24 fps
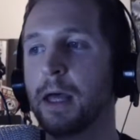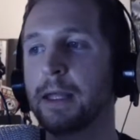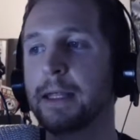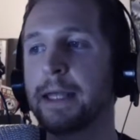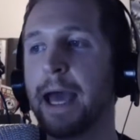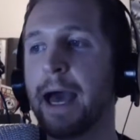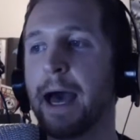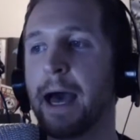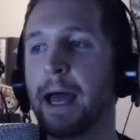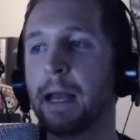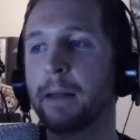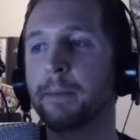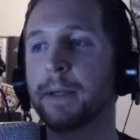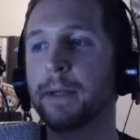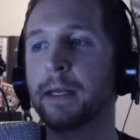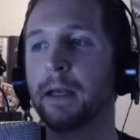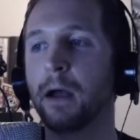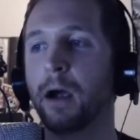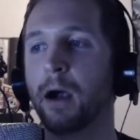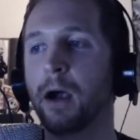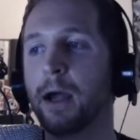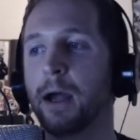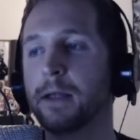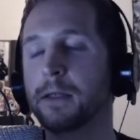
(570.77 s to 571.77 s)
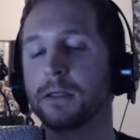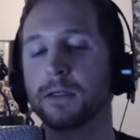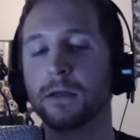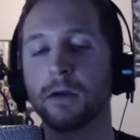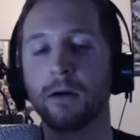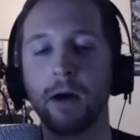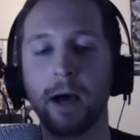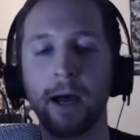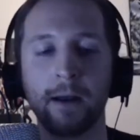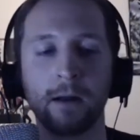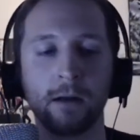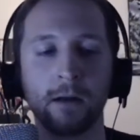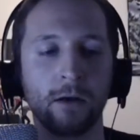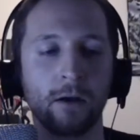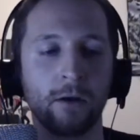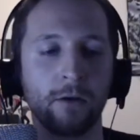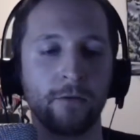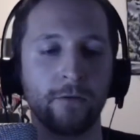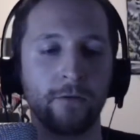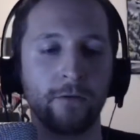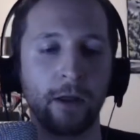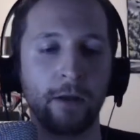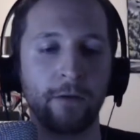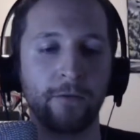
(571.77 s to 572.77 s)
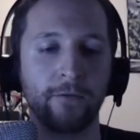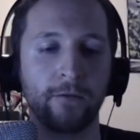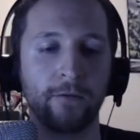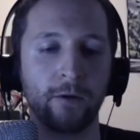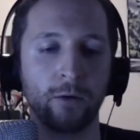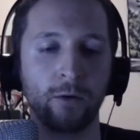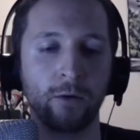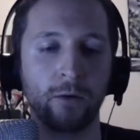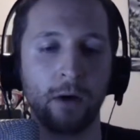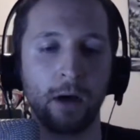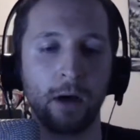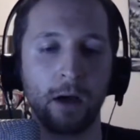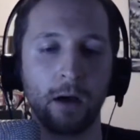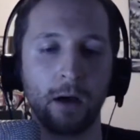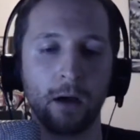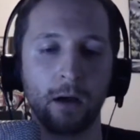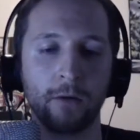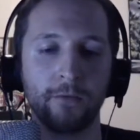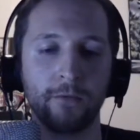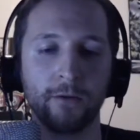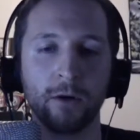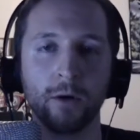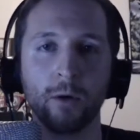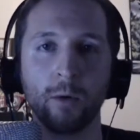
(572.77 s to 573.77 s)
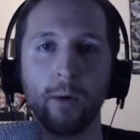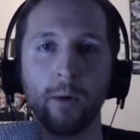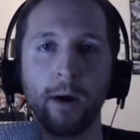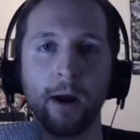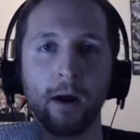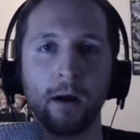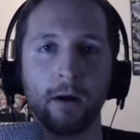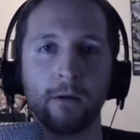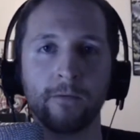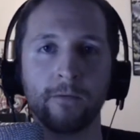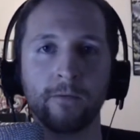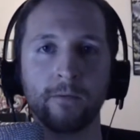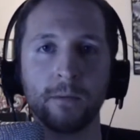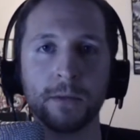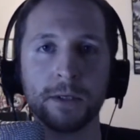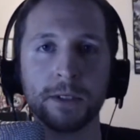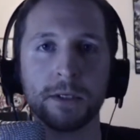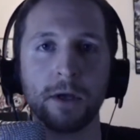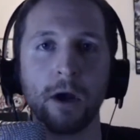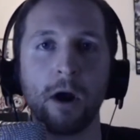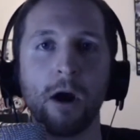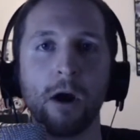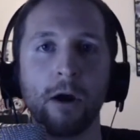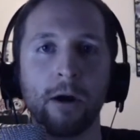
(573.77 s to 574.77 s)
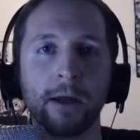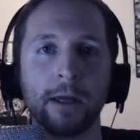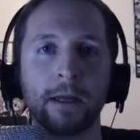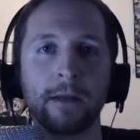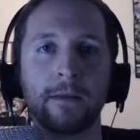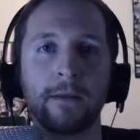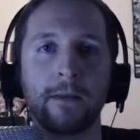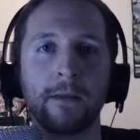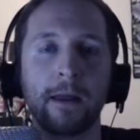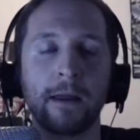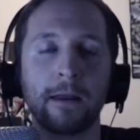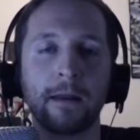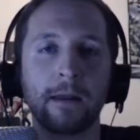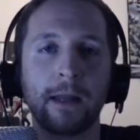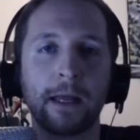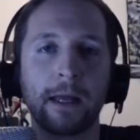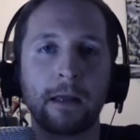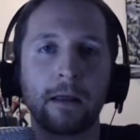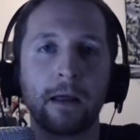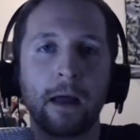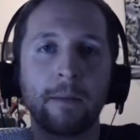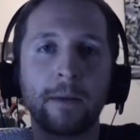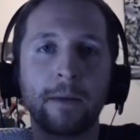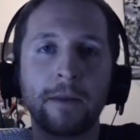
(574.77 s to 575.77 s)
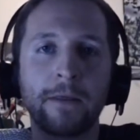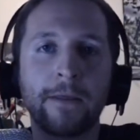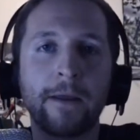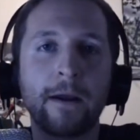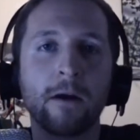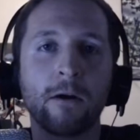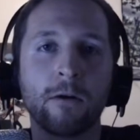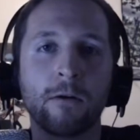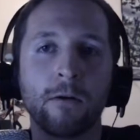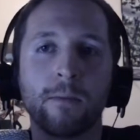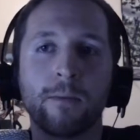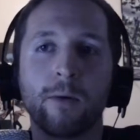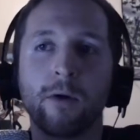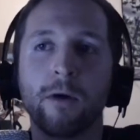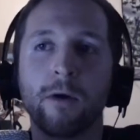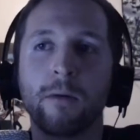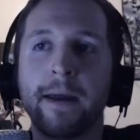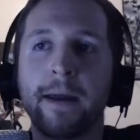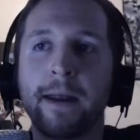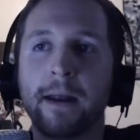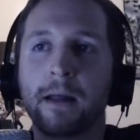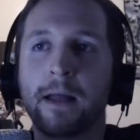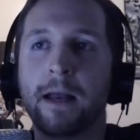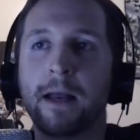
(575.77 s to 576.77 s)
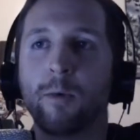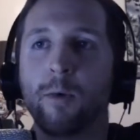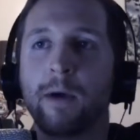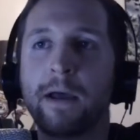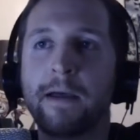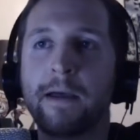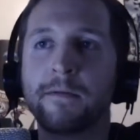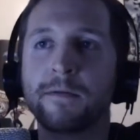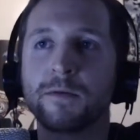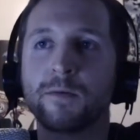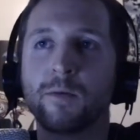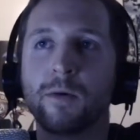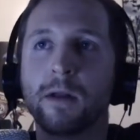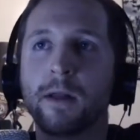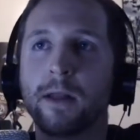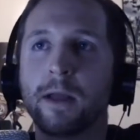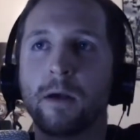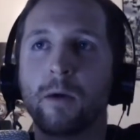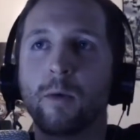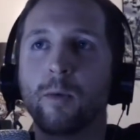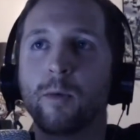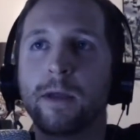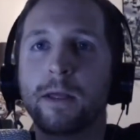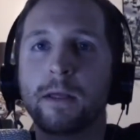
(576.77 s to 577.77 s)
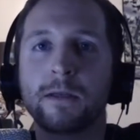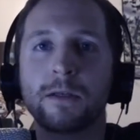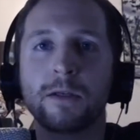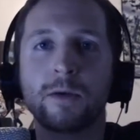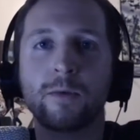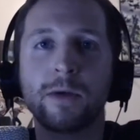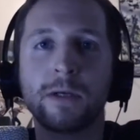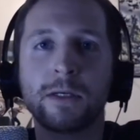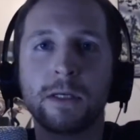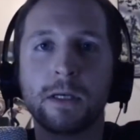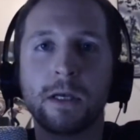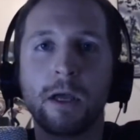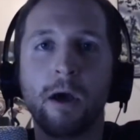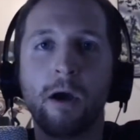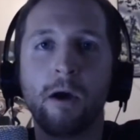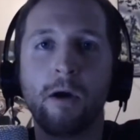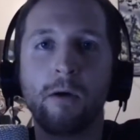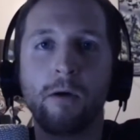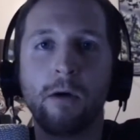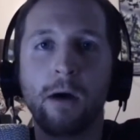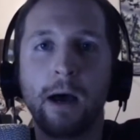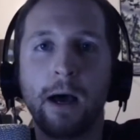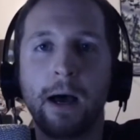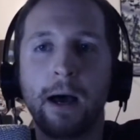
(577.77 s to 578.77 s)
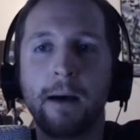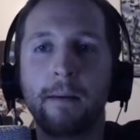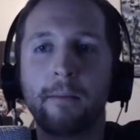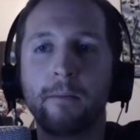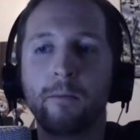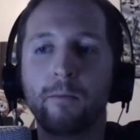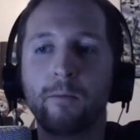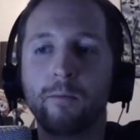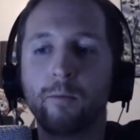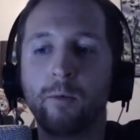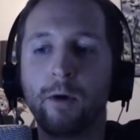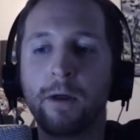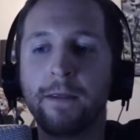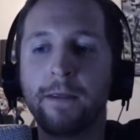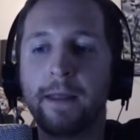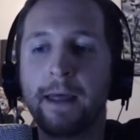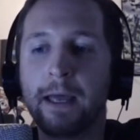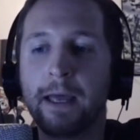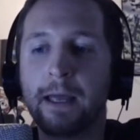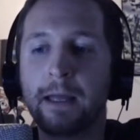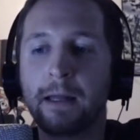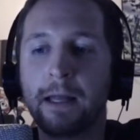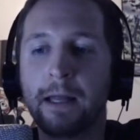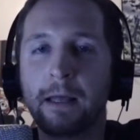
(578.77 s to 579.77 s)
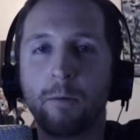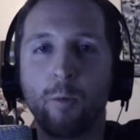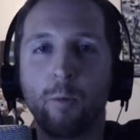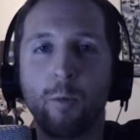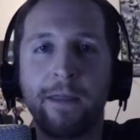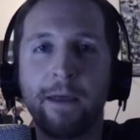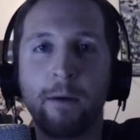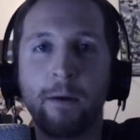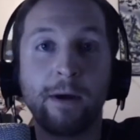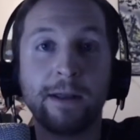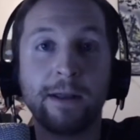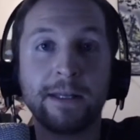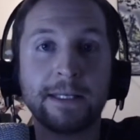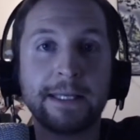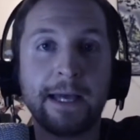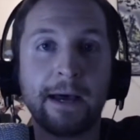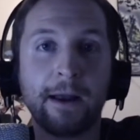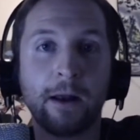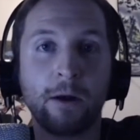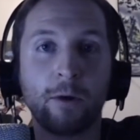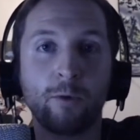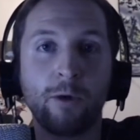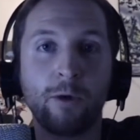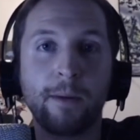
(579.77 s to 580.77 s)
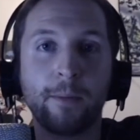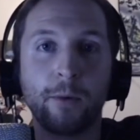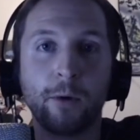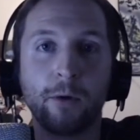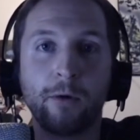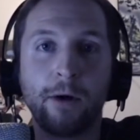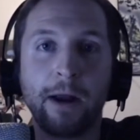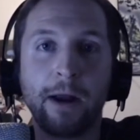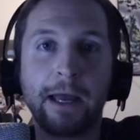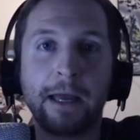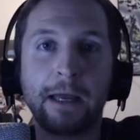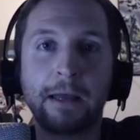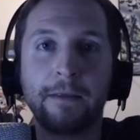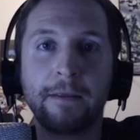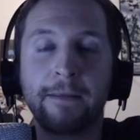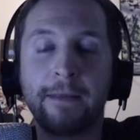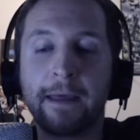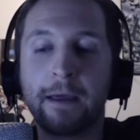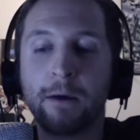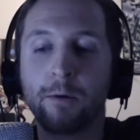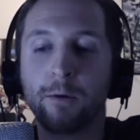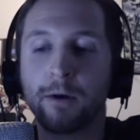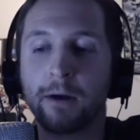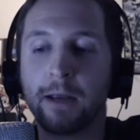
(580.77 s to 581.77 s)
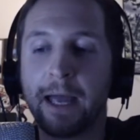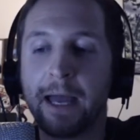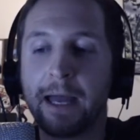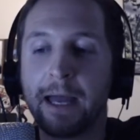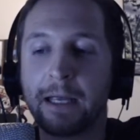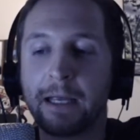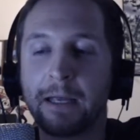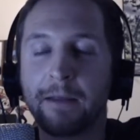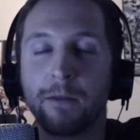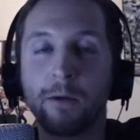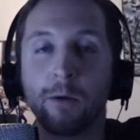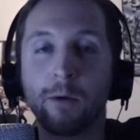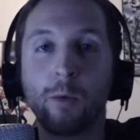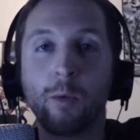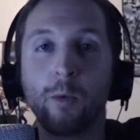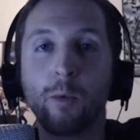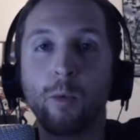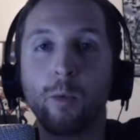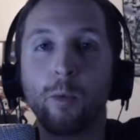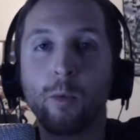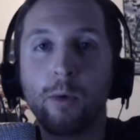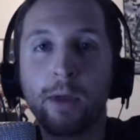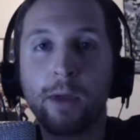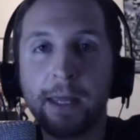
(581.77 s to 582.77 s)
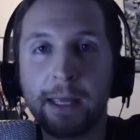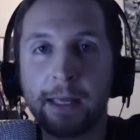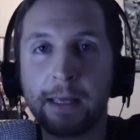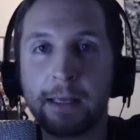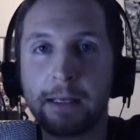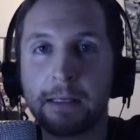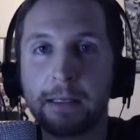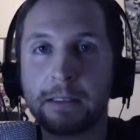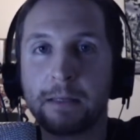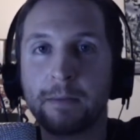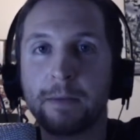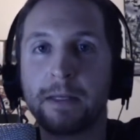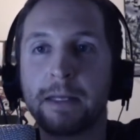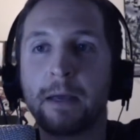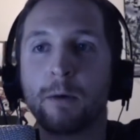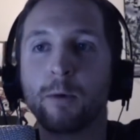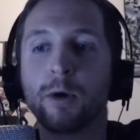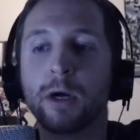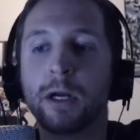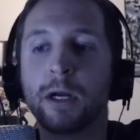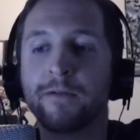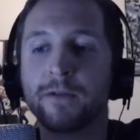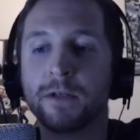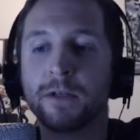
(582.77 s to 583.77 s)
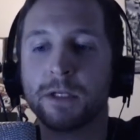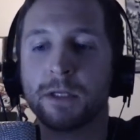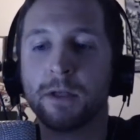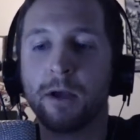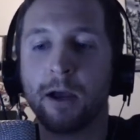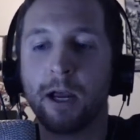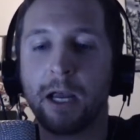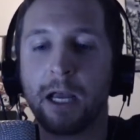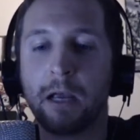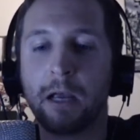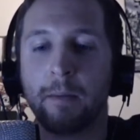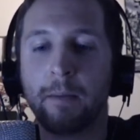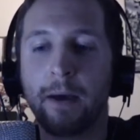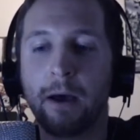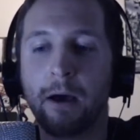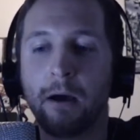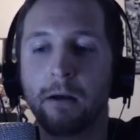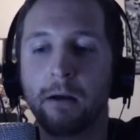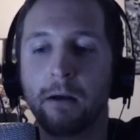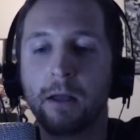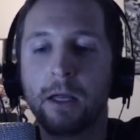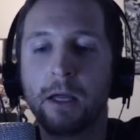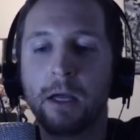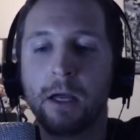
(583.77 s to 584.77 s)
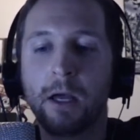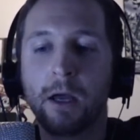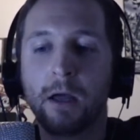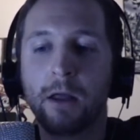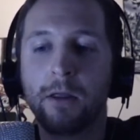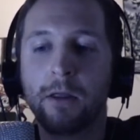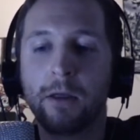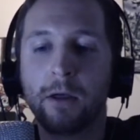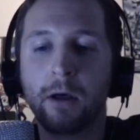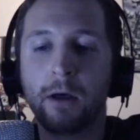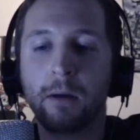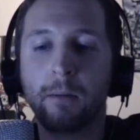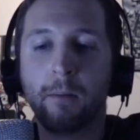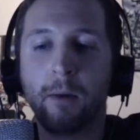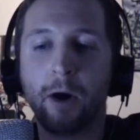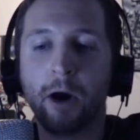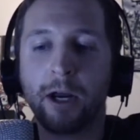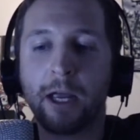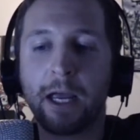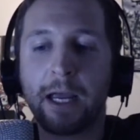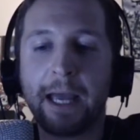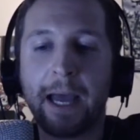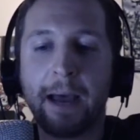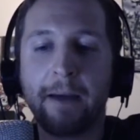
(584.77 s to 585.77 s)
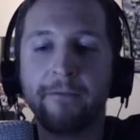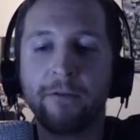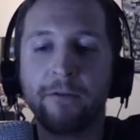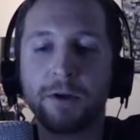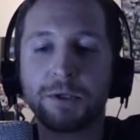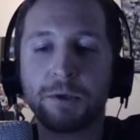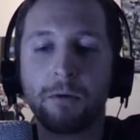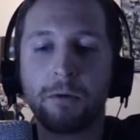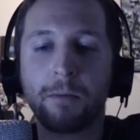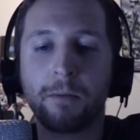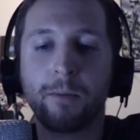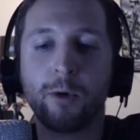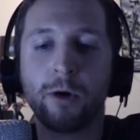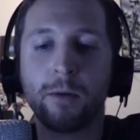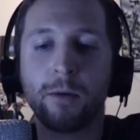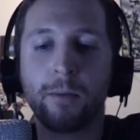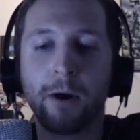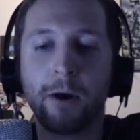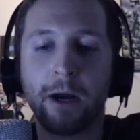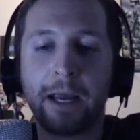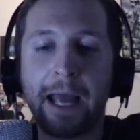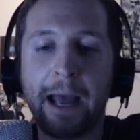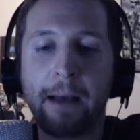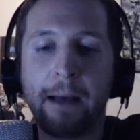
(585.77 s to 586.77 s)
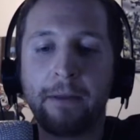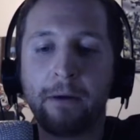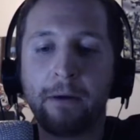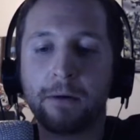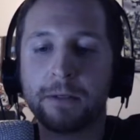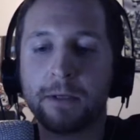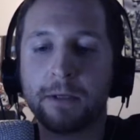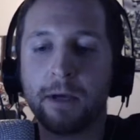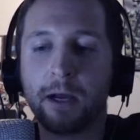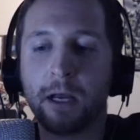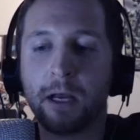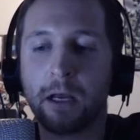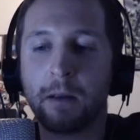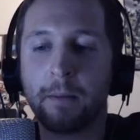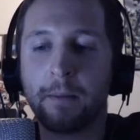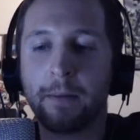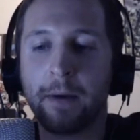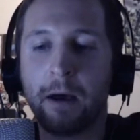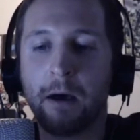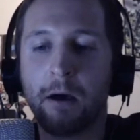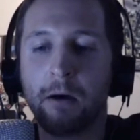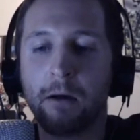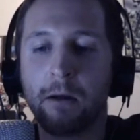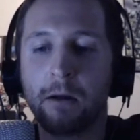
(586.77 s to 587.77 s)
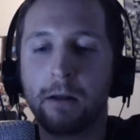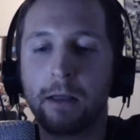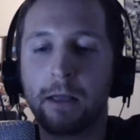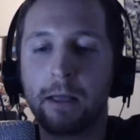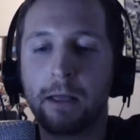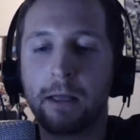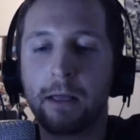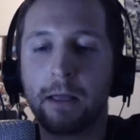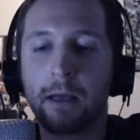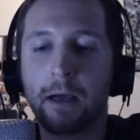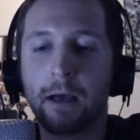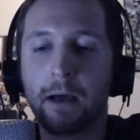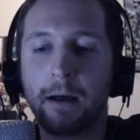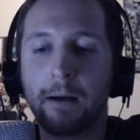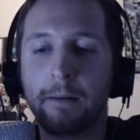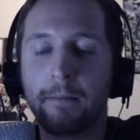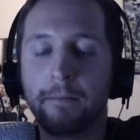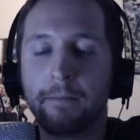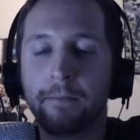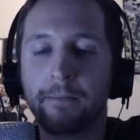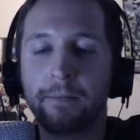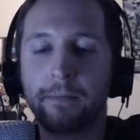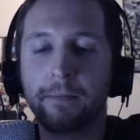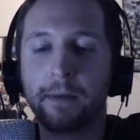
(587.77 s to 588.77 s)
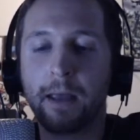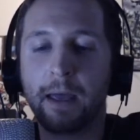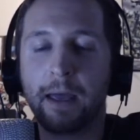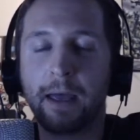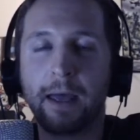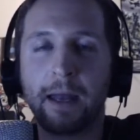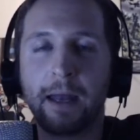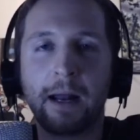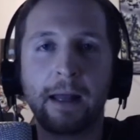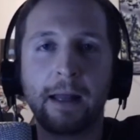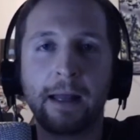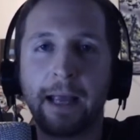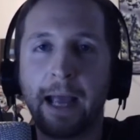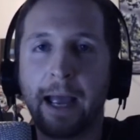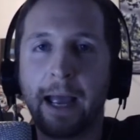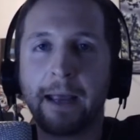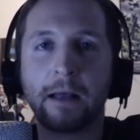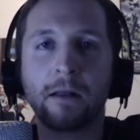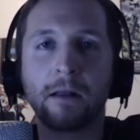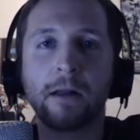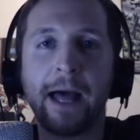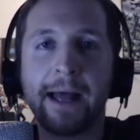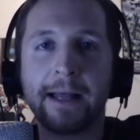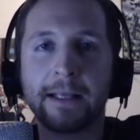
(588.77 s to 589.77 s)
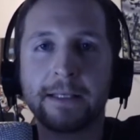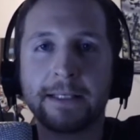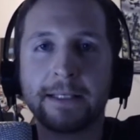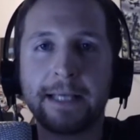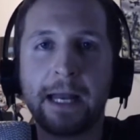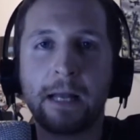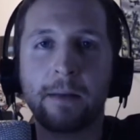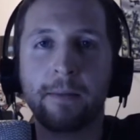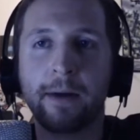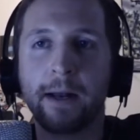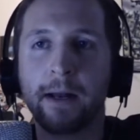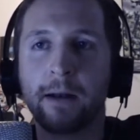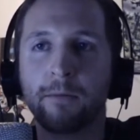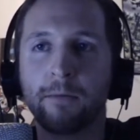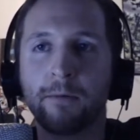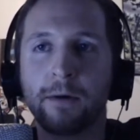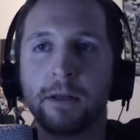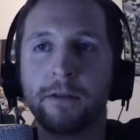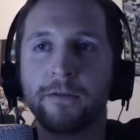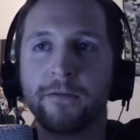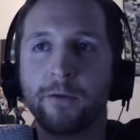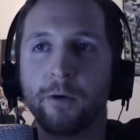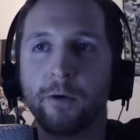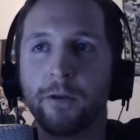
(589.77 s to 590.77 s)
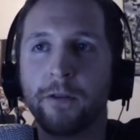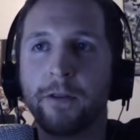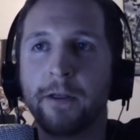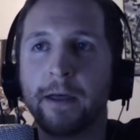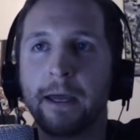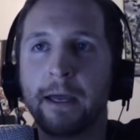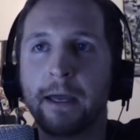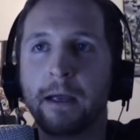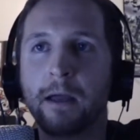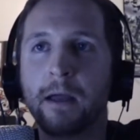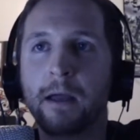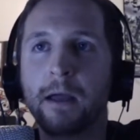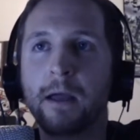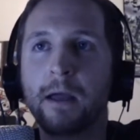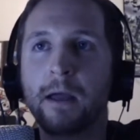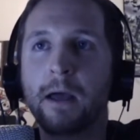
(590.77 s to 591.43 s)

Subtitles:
Yeah. And I mean, all right. So I don't know if you're aware of Masari, and like, I mean, their report made a lot of waves, what, like a week, 2 weeks ago, when they went to town on Ripple, right? And they were getting in the weeds. I mean, they weren't even just talking about the market cap versus the reported market cap. They were talking about, and I glanced at it, but I didn't read the full thing.